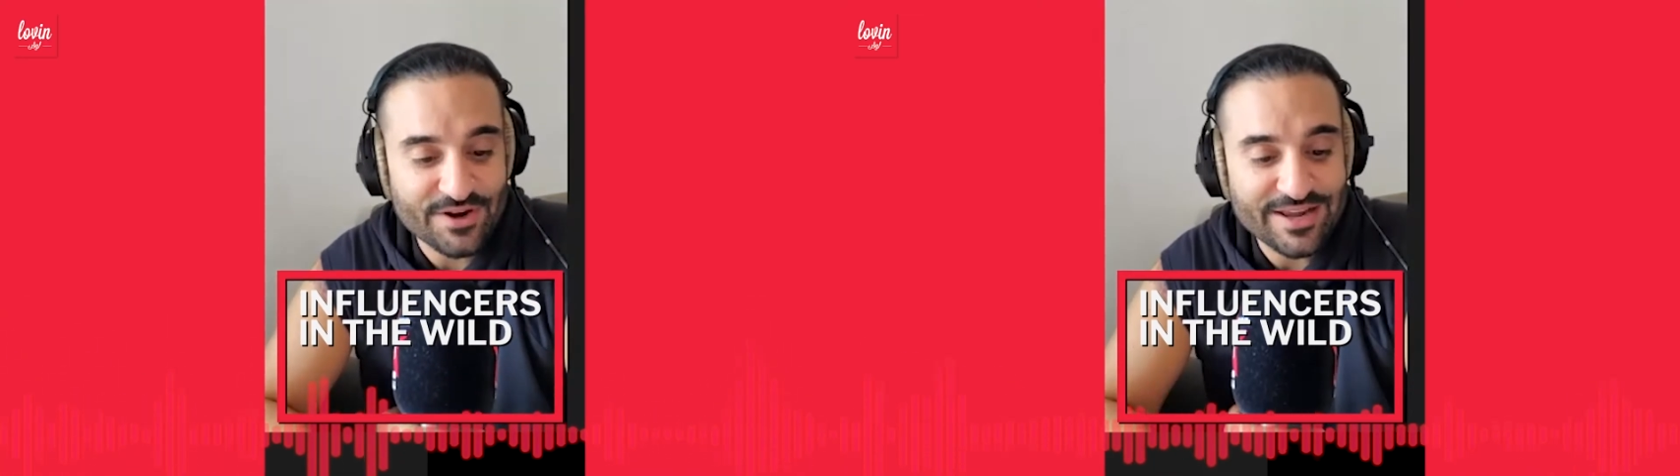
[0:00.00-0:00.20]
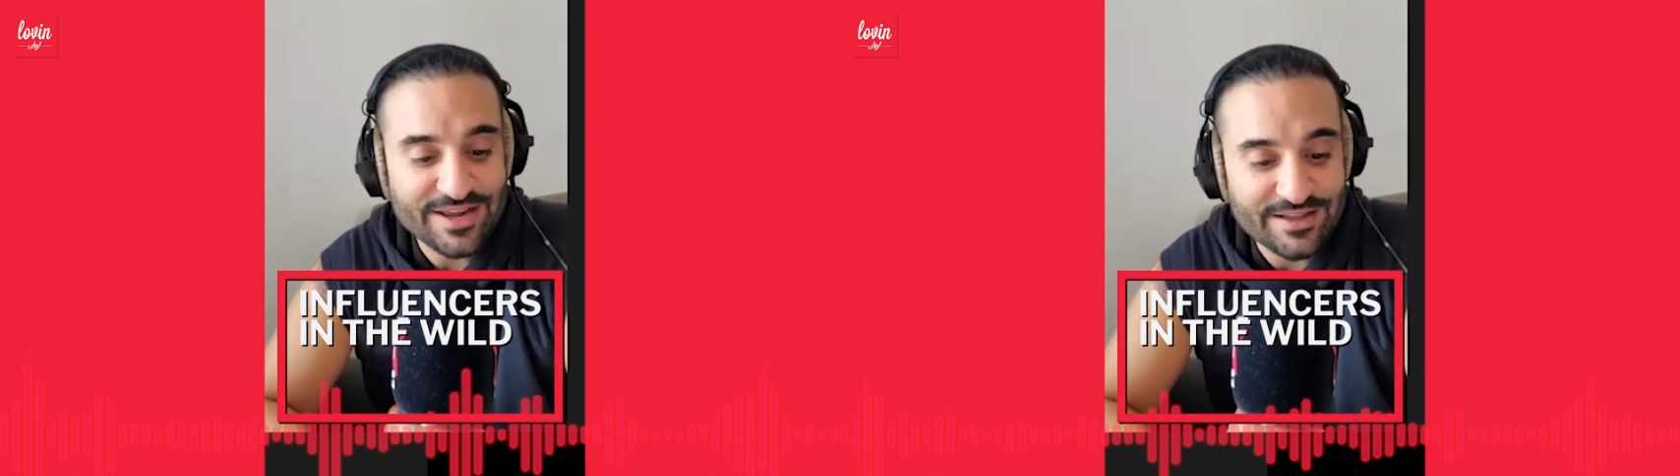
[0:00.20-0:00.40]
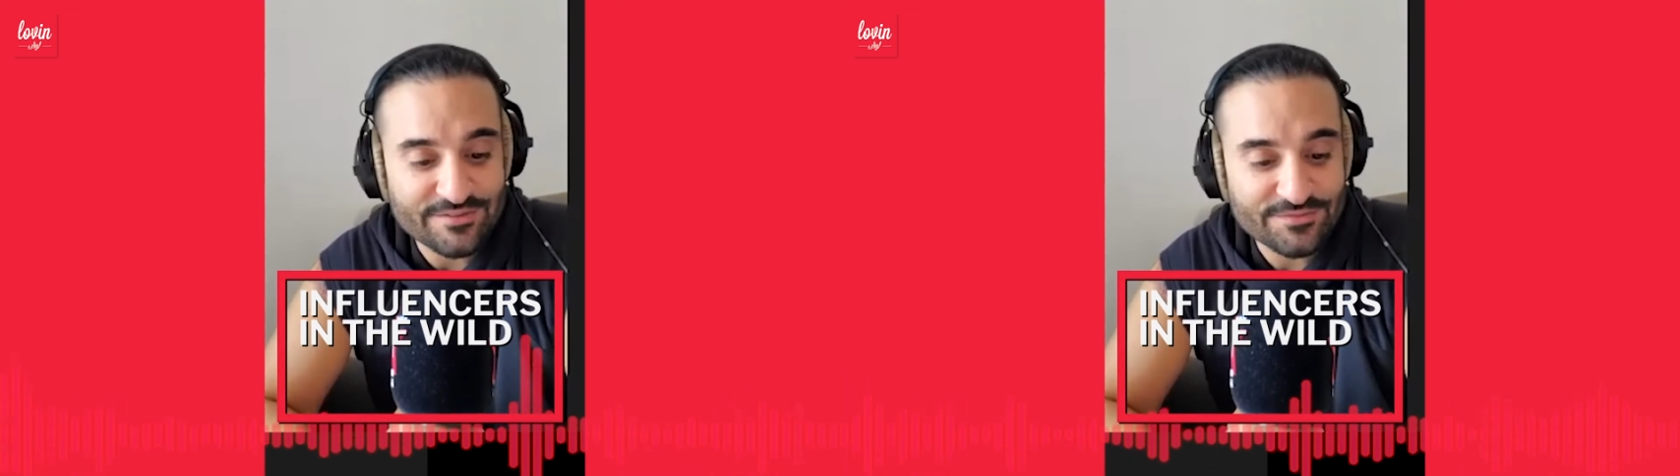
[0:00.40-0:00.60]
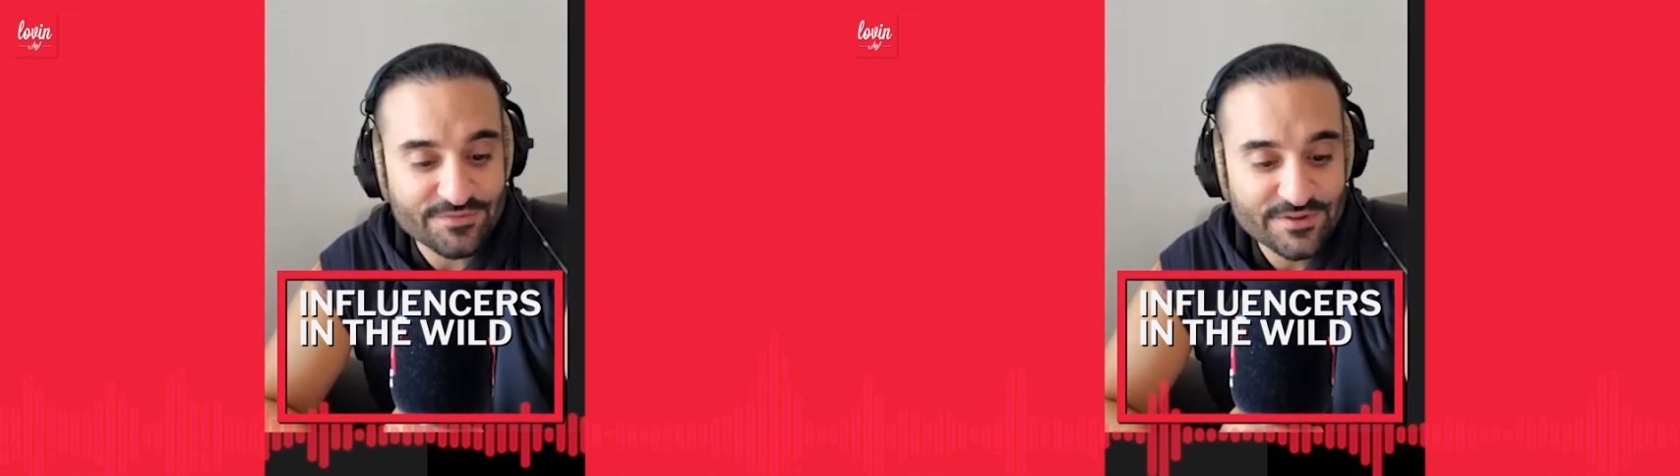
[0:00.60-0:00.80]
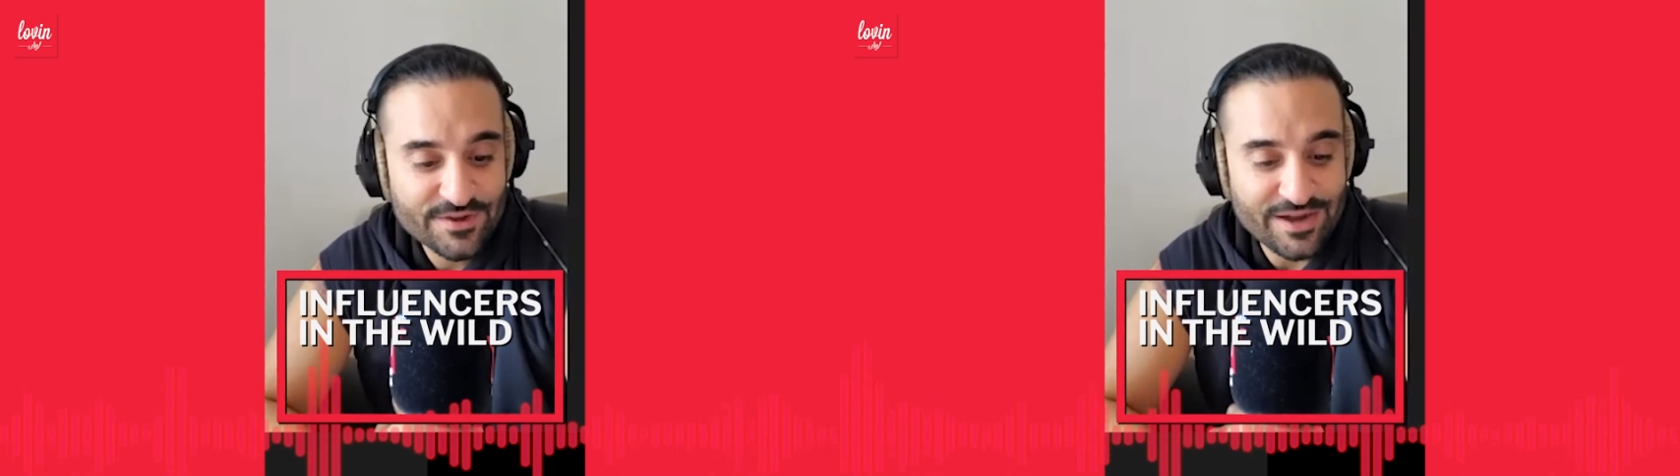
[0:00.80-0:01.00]
that I love.
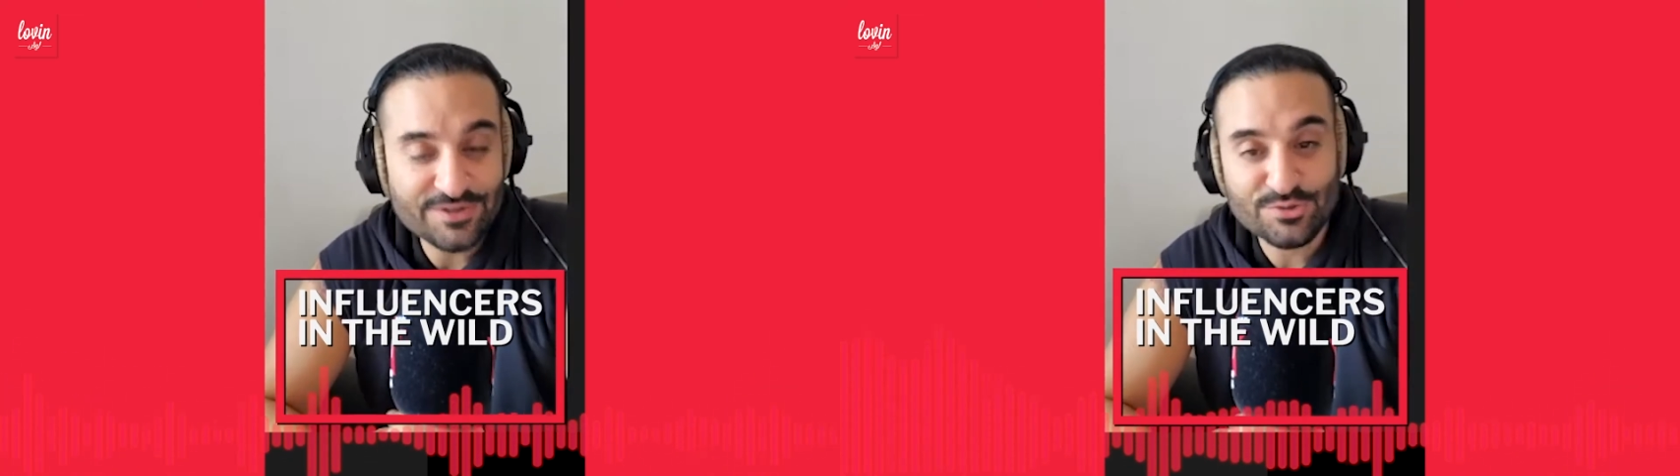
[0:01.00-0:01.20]
I